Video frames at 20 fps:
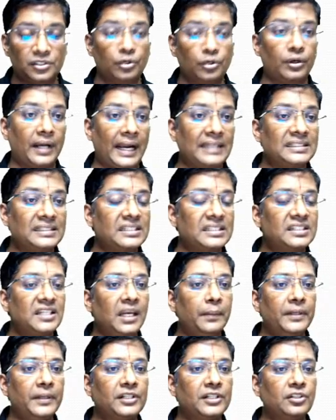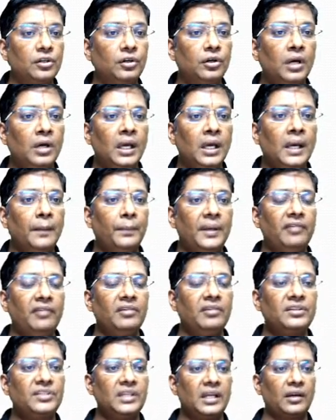So transition elements lo
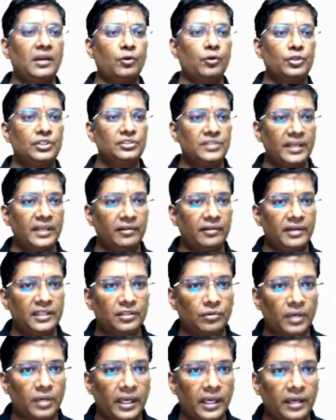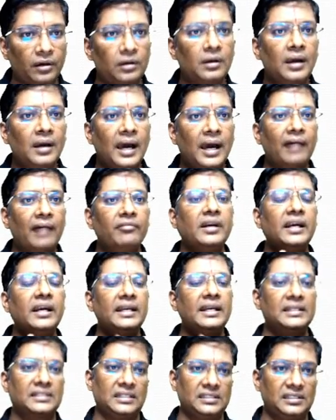previous year questions evaithe unnayo avi nenu
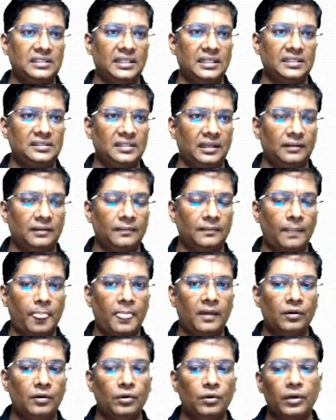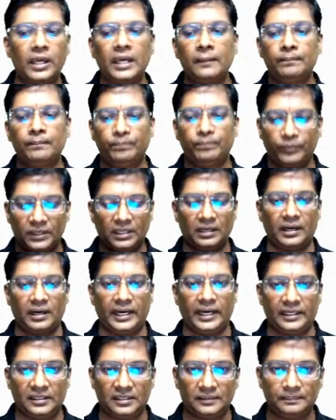discuss chestanu. Okay,
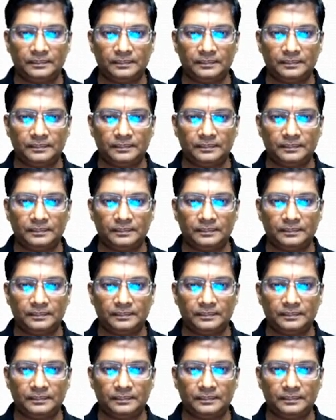right.